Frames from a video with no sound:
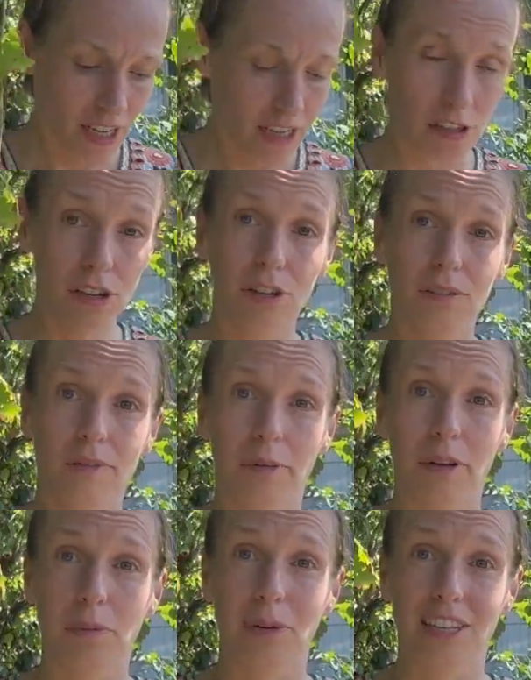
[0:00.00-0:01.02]
So I'm
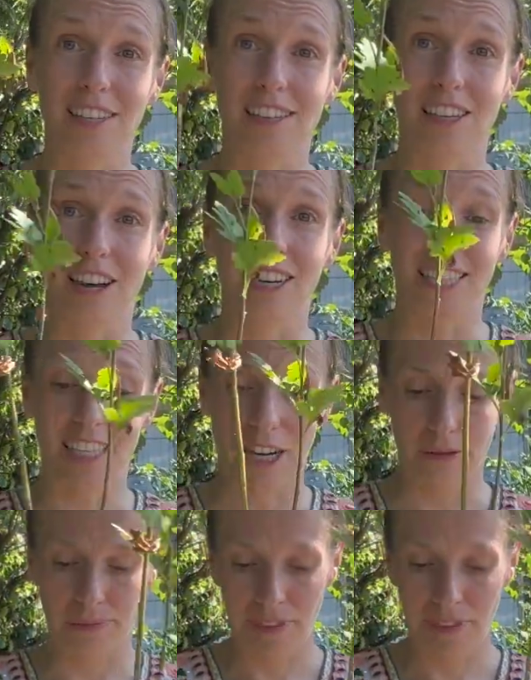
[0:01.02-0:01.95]
going to put these in the garden now.